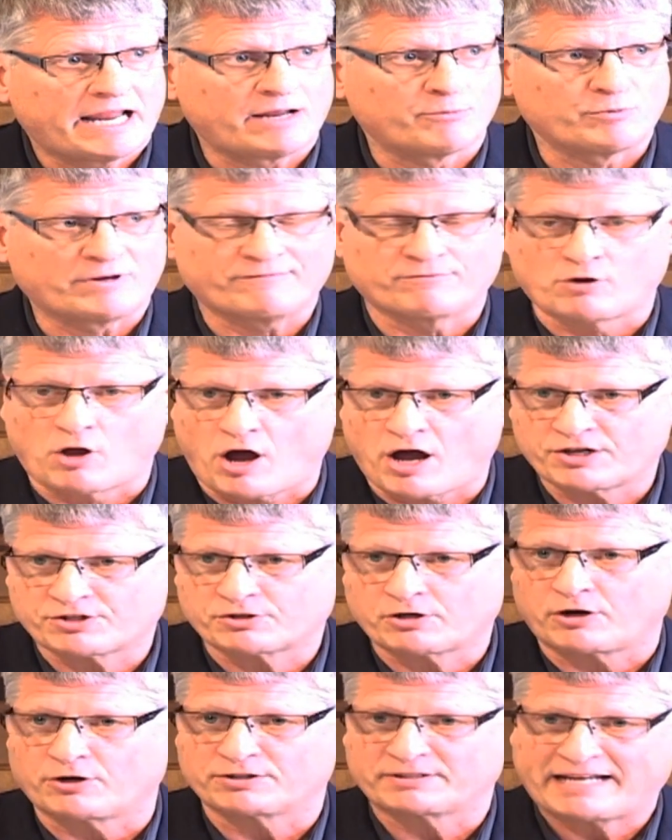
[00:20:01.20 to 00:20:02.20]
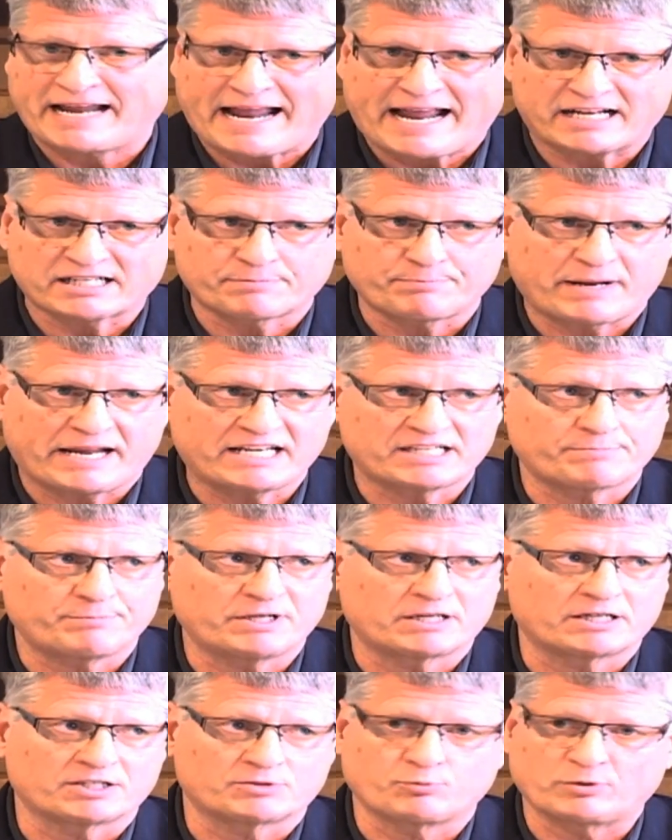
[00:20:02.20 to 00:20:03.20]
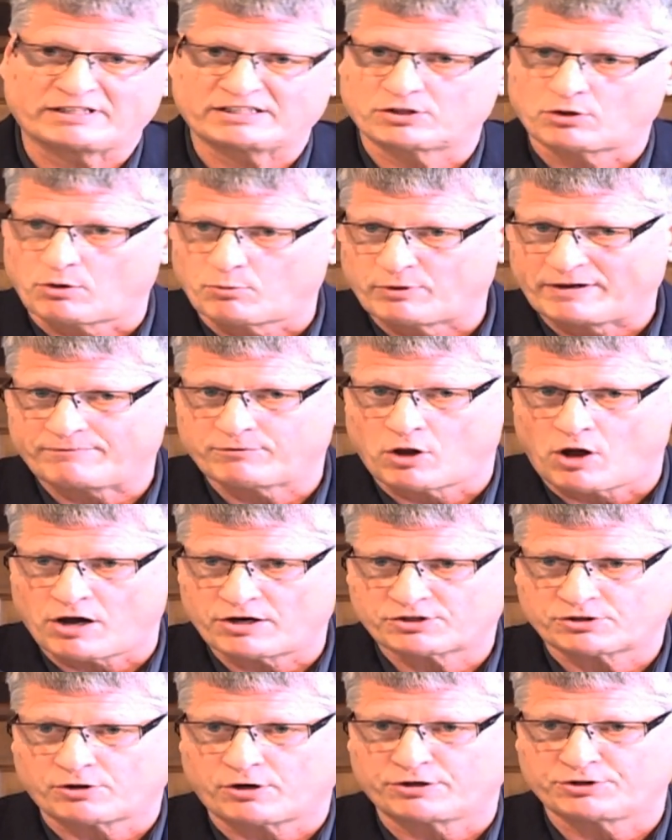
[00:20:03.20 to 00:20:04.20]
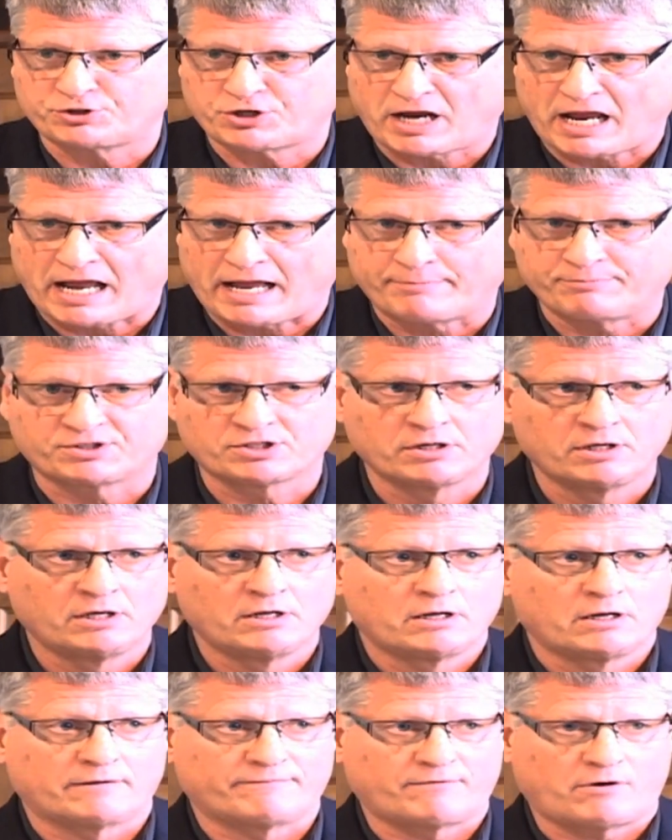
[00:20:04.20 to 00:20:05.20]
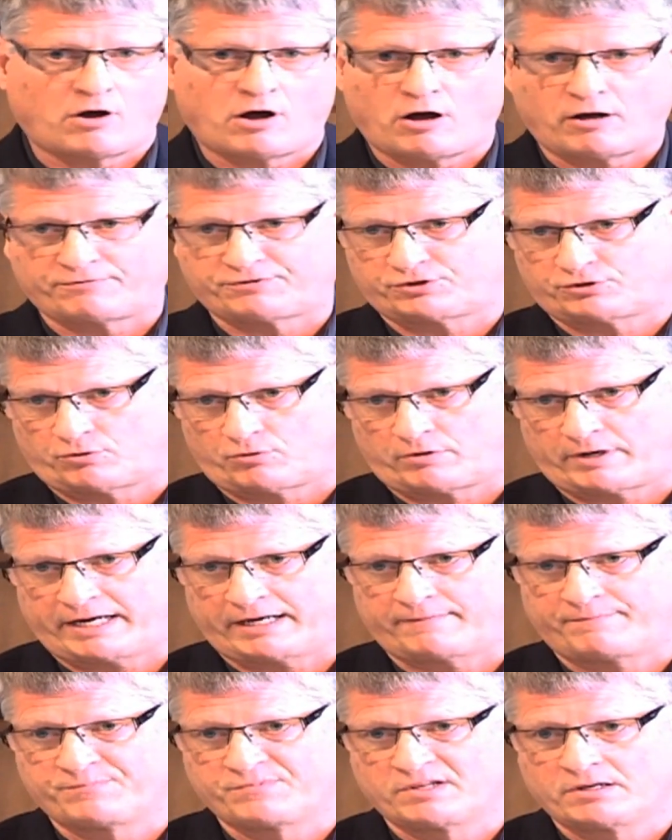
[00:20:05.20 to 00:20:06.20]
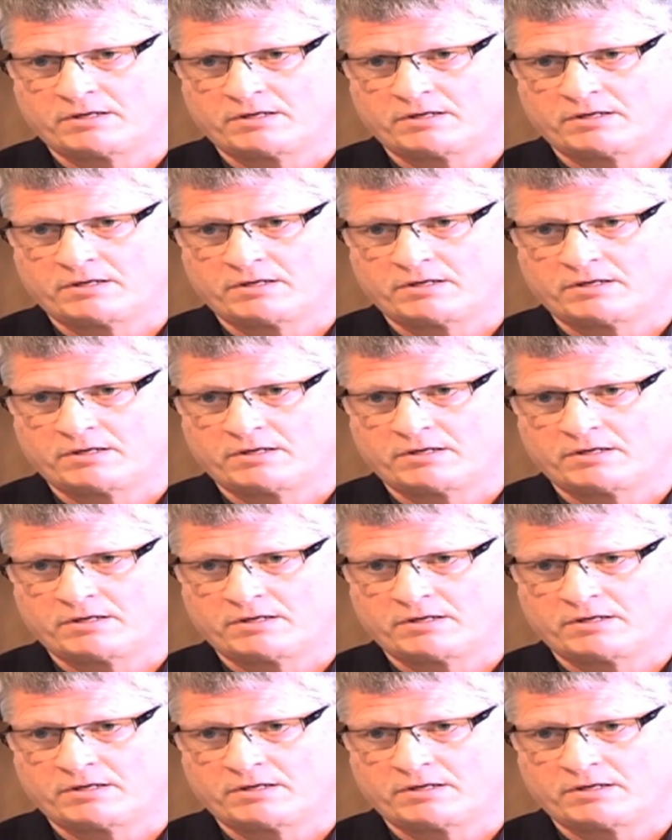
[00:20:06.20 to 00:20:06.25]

and we've lost our tax base because we've lost our jobs of offshoring.